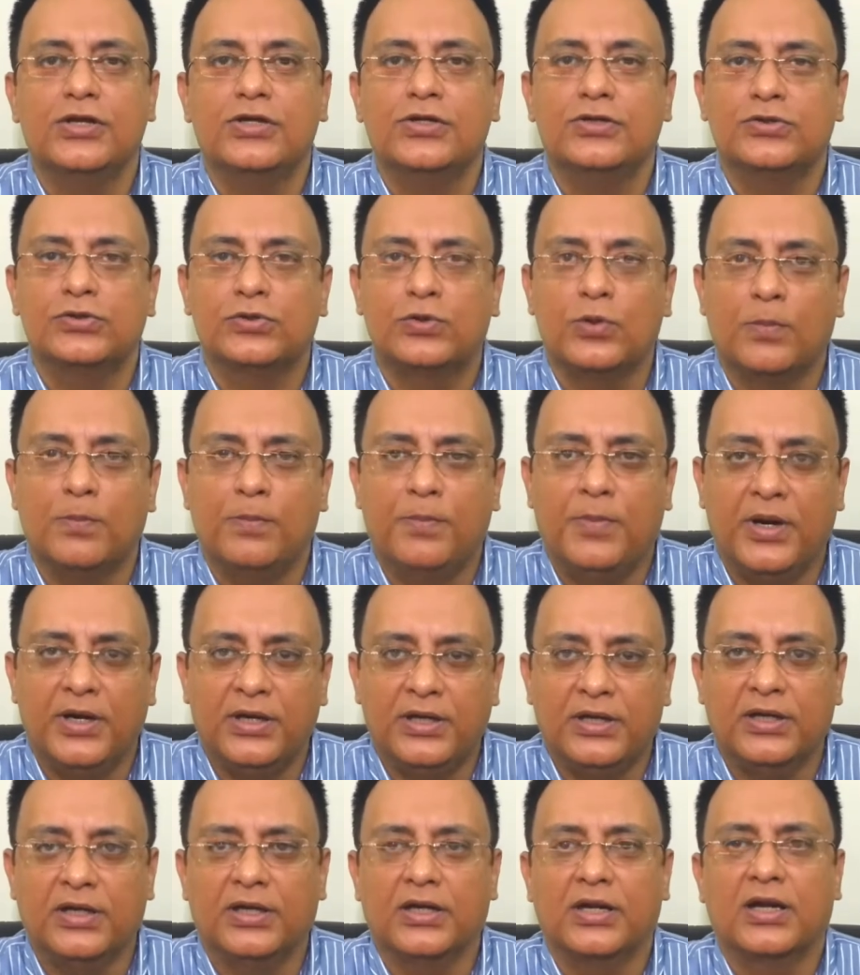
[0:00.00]
So
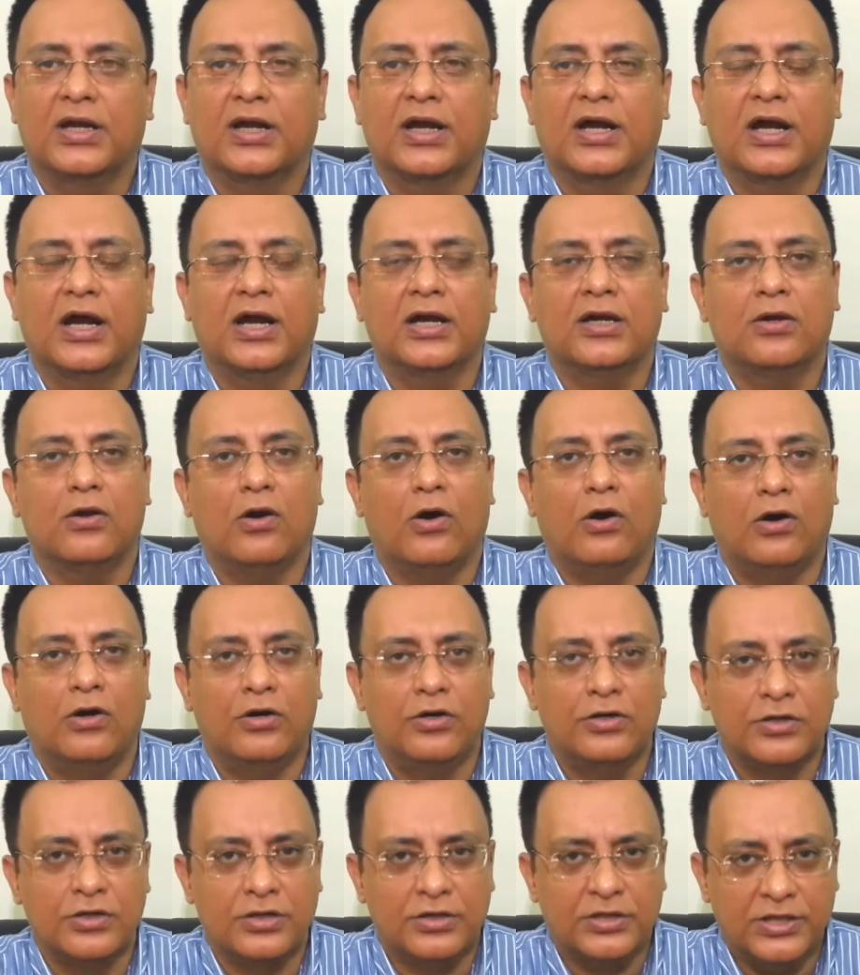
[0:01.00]
better cut
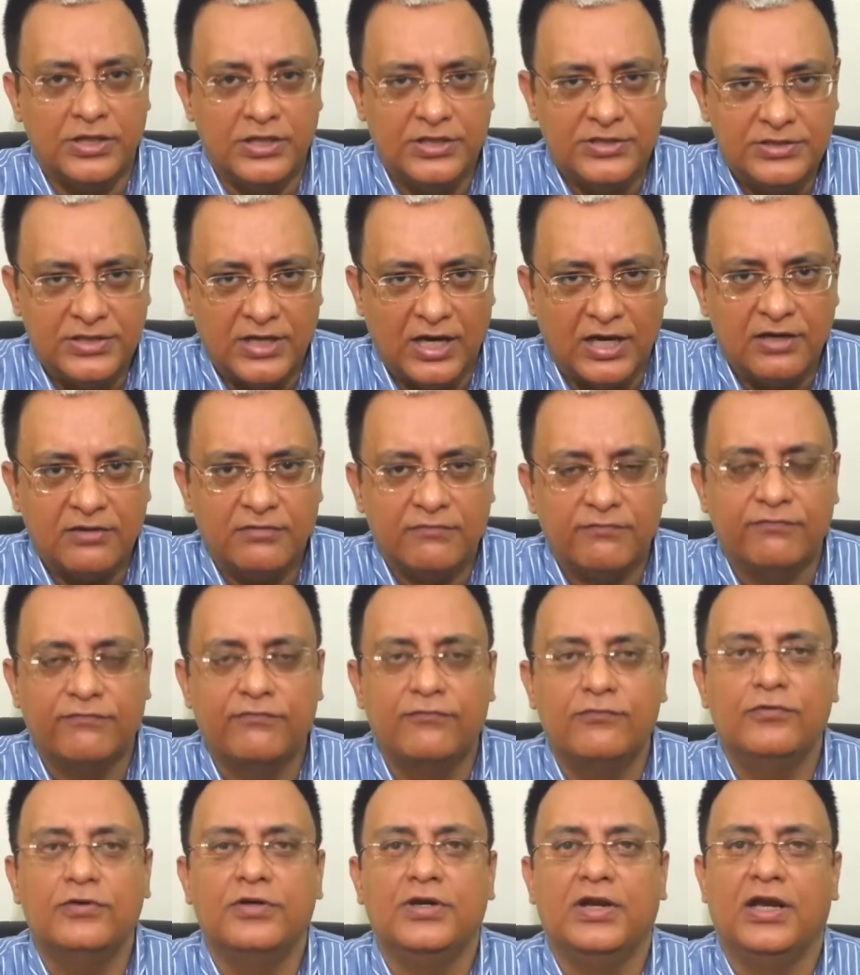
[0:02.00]
on the junk
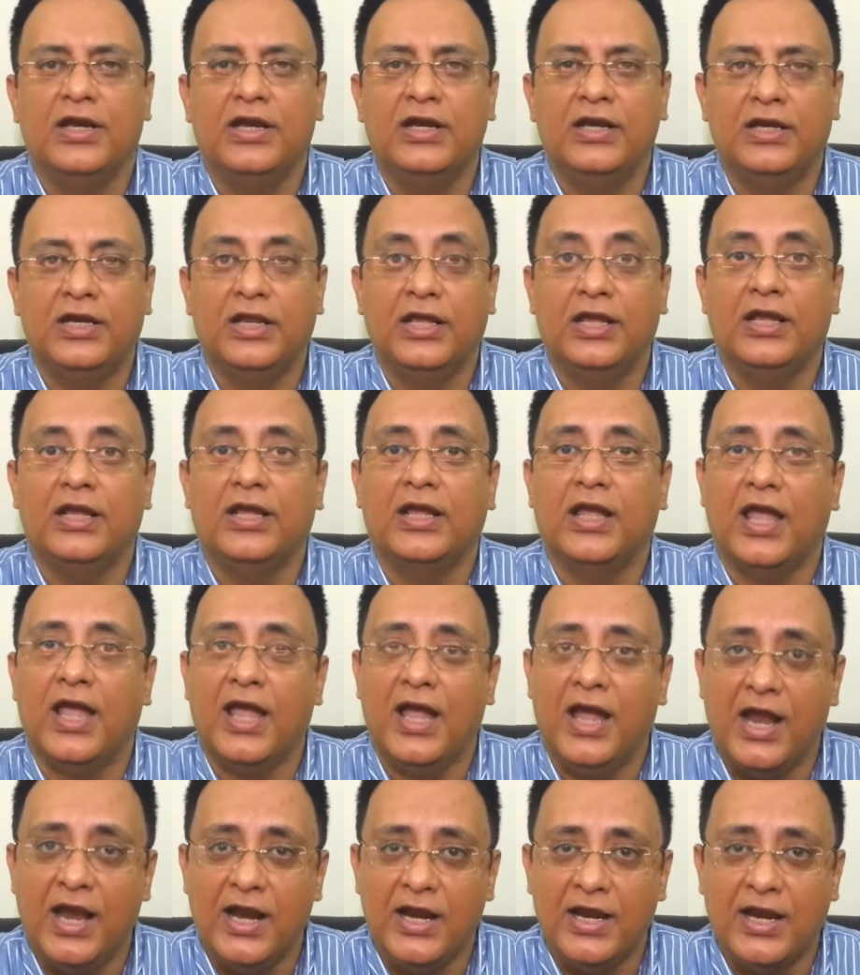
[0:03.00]
food intake
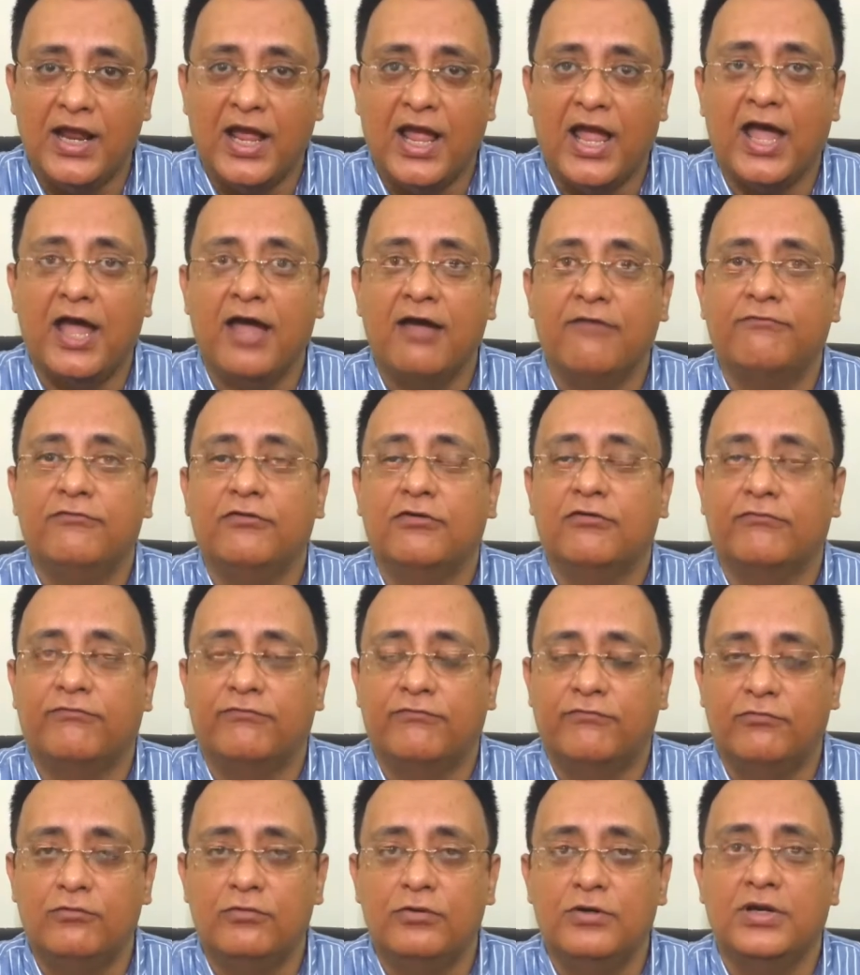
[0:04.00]
and have your
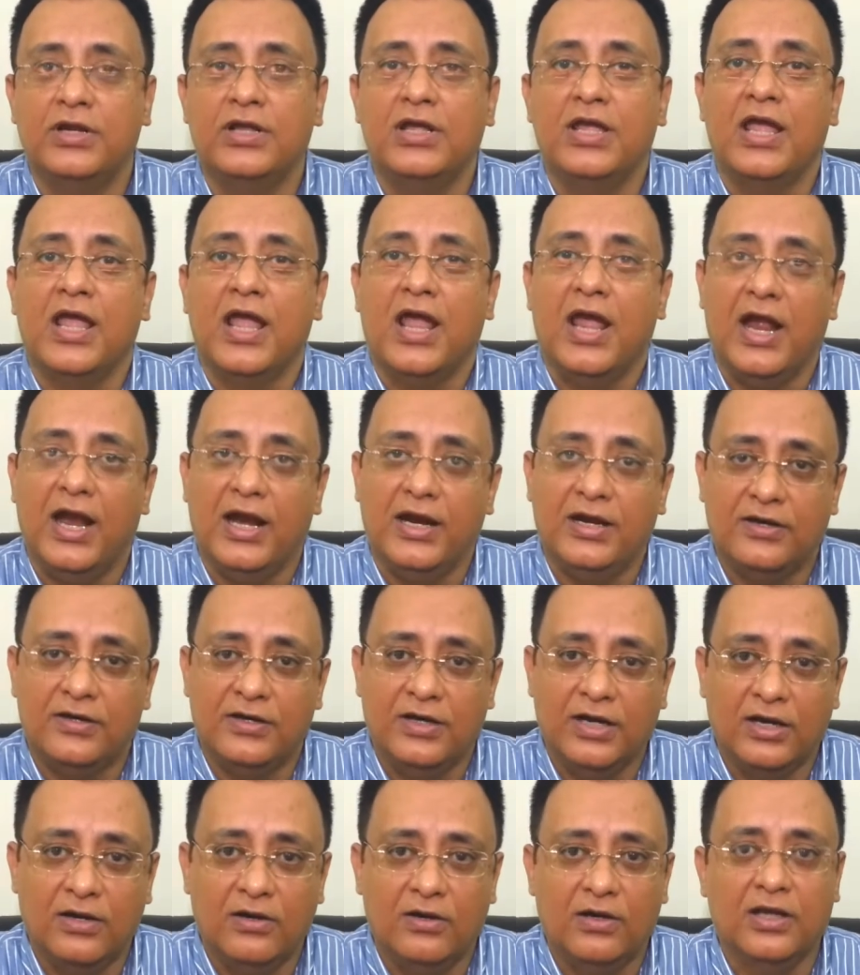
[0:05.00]
food at
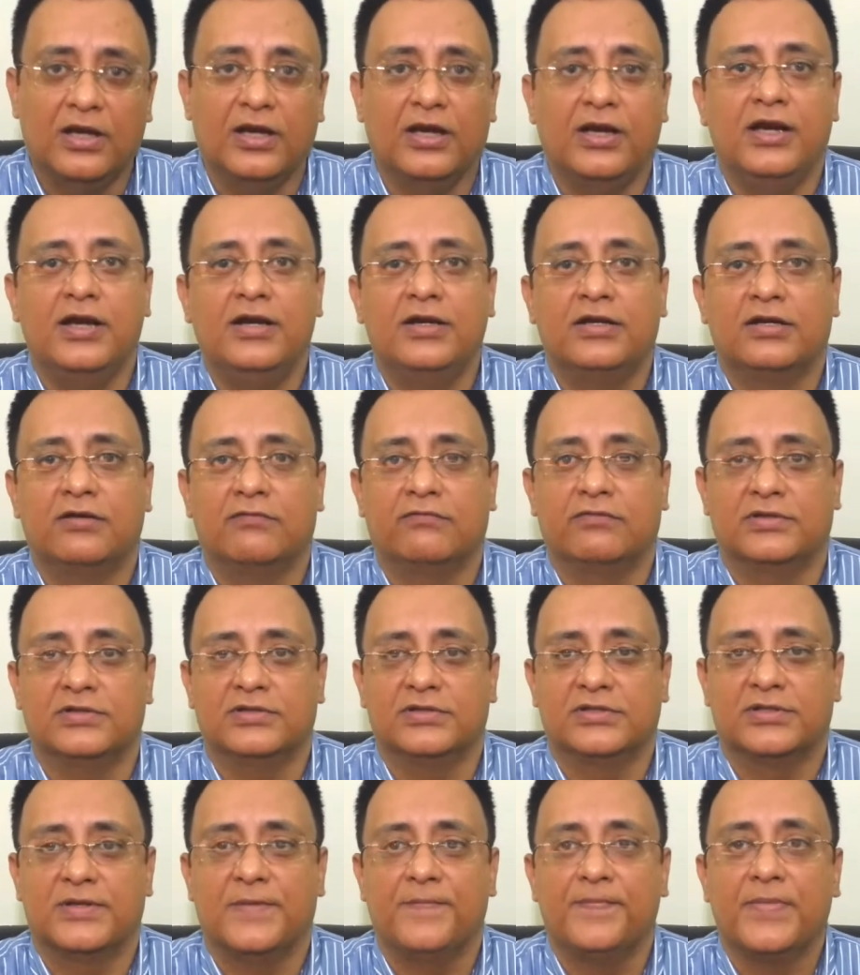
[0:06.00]
regular
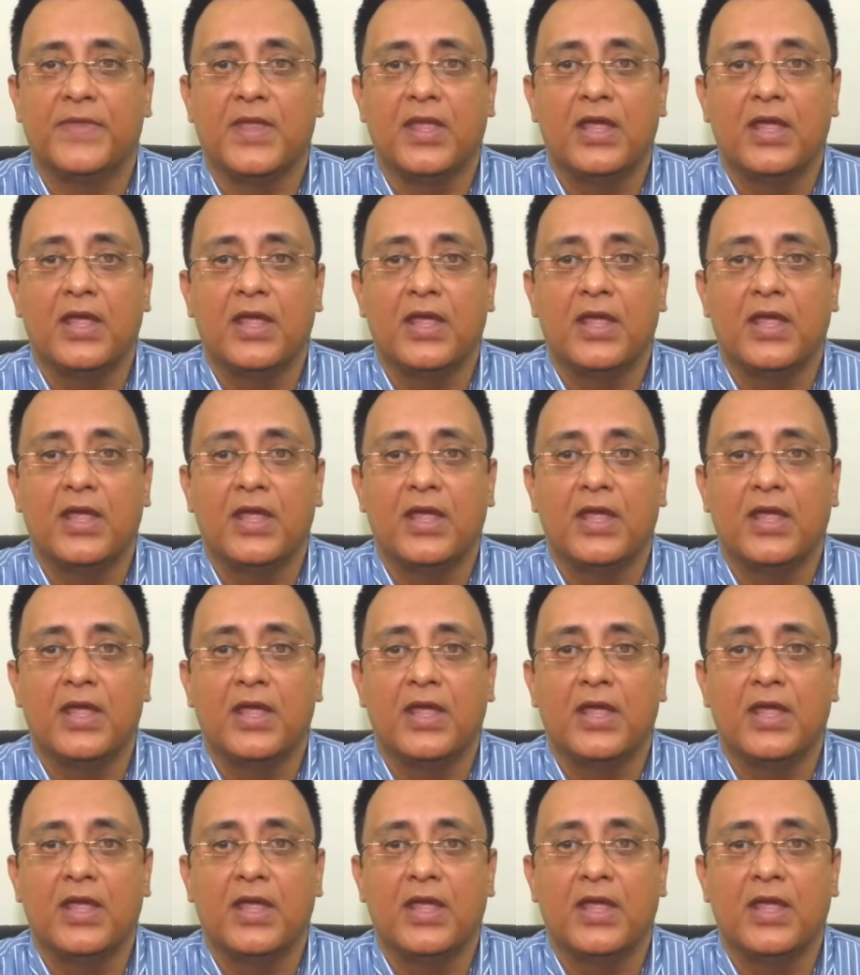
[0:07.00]
intervals.